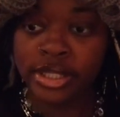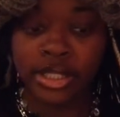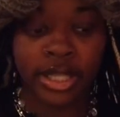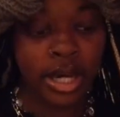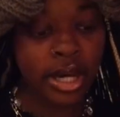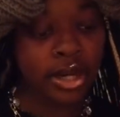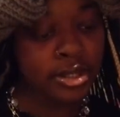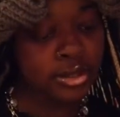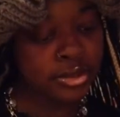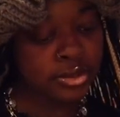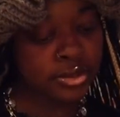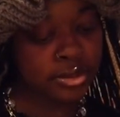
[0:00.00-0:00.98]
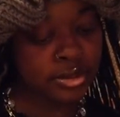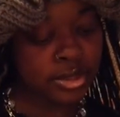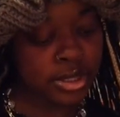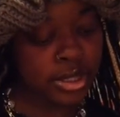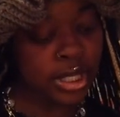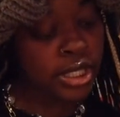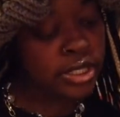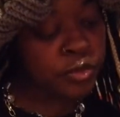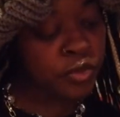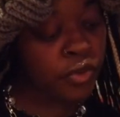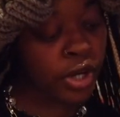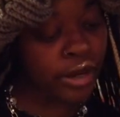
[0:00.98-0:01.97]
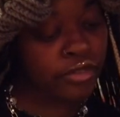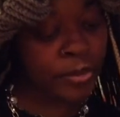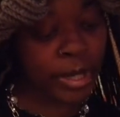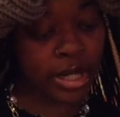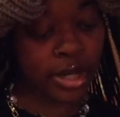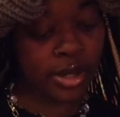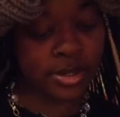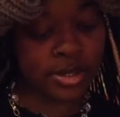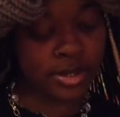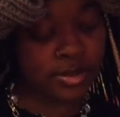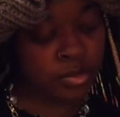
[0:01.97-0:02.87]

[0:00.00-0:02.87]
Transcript: Look, yeah. See this before everybody else.